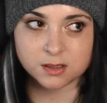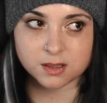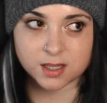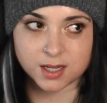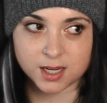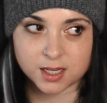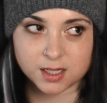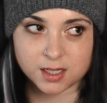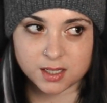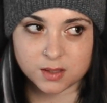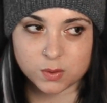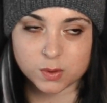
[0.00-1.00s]
the
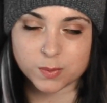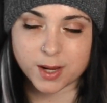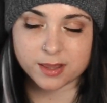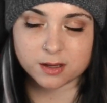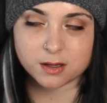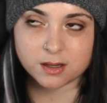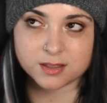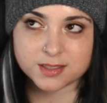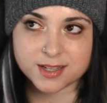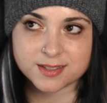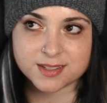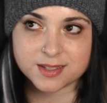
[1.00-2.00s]
nanny, or rather
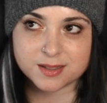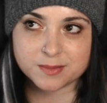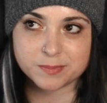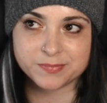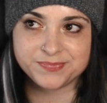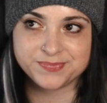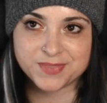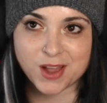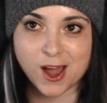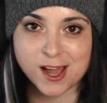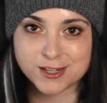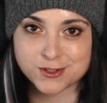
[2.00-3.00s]
doesn't
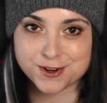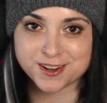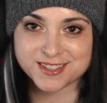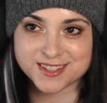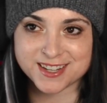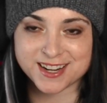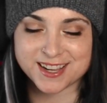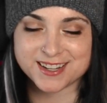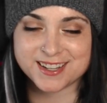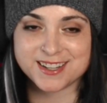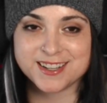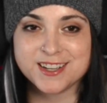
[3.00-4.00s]
not trust the
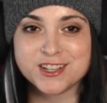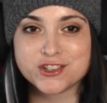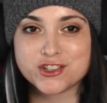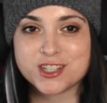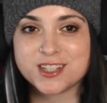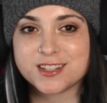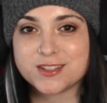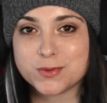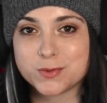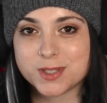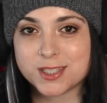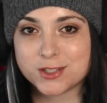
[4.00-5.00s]
nanny, she
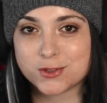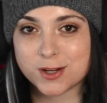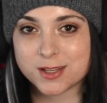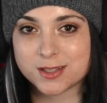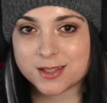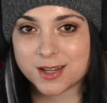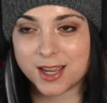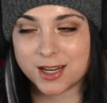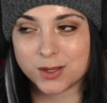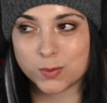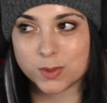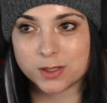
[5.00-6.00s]
doesn't really trust
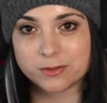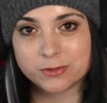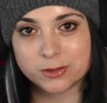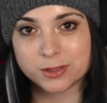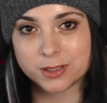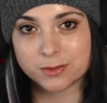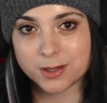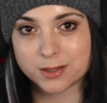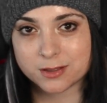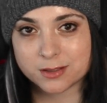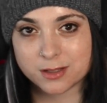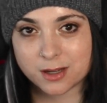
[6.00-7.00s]
anyone fully
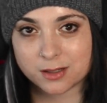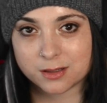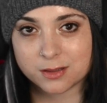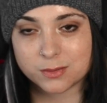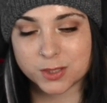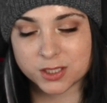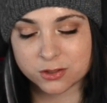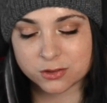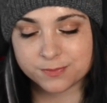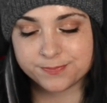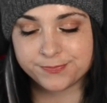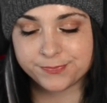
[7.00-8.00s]
around her daughter,
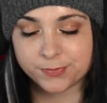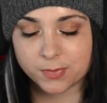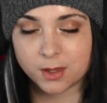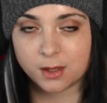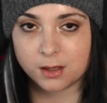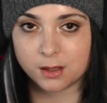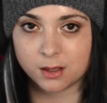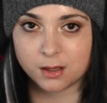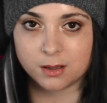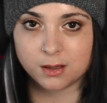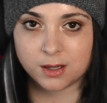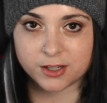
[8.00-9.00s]
which
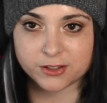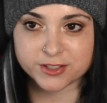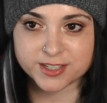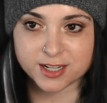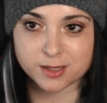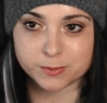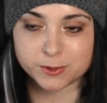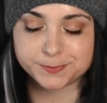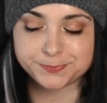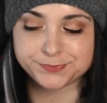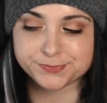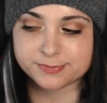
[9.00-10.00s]
understandable.
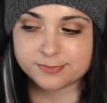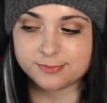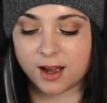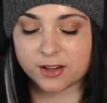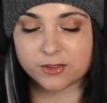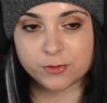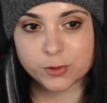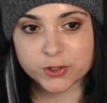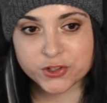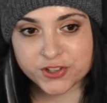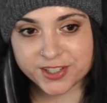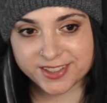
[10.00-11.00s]

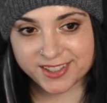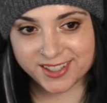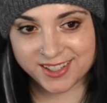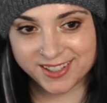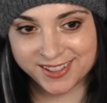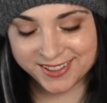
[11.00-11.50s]
Unfortunately,